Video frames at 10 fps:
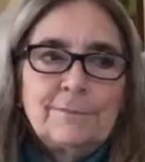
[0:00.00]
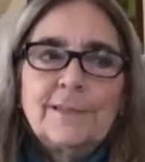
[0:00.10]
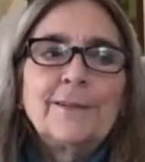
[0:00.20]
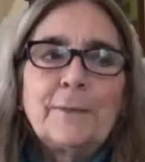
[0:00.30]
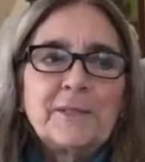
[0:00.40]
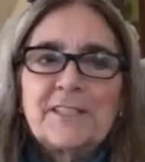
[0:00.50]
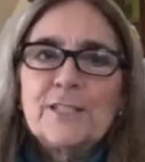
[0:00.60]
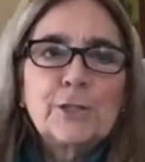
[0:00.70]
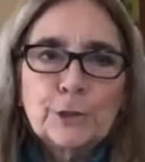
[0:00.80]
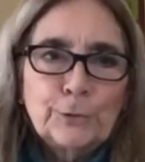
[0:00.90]
going to say
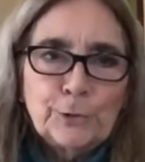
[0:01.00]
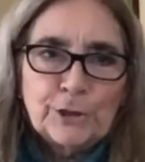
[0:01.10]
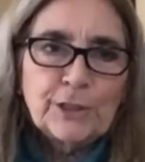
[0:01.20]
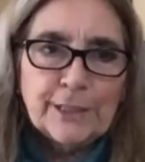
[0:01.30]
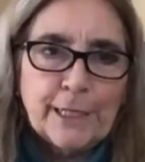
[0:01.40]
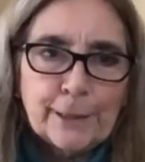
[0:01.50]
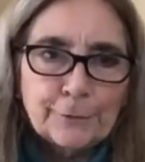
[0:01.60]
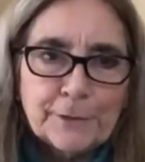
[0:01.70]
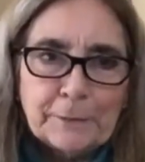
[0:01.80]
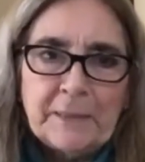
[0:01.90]
delusional, and I don't
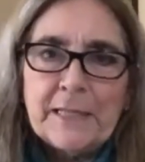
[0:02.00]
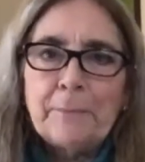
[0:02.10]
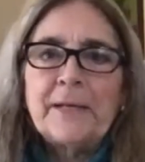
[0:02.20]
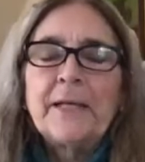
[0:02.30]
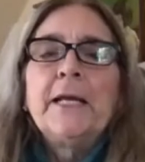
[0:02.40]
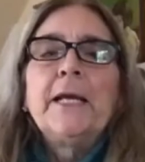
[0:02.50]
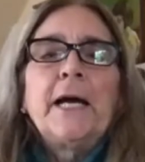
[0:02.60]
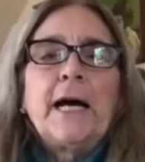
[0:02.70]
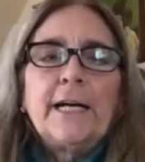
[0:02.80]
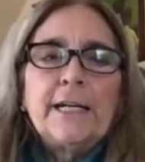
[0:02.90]
really mean that, but
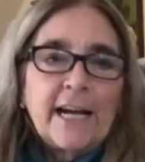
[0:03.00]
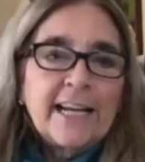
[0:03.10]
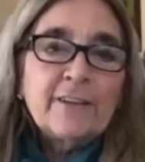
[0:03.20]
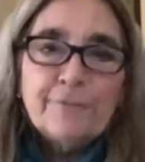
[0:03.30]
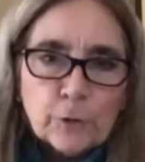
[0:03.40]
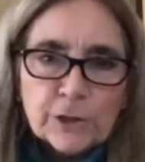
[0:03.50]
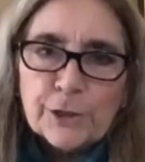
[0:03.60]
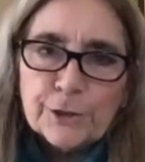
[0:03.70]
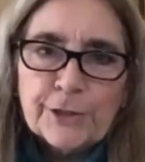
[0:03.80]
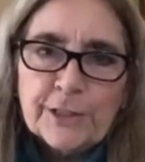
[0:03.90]
I had 4
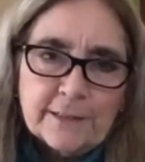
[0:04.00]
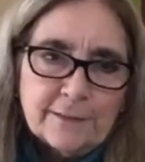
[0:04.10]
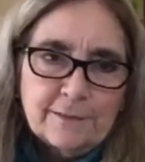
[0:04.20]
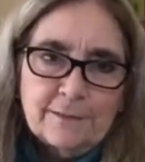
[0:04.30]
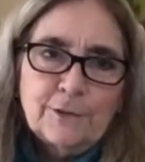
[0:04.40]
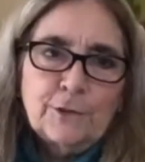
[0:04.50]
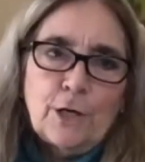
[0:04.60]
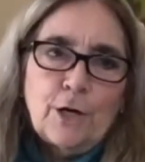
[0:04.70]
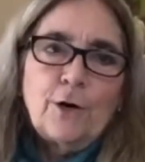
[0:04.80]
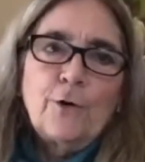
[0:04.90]
children.
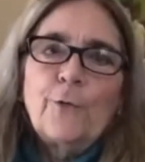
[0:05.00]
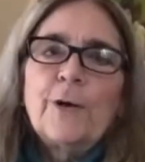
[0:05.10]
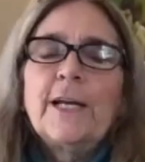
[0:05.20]
So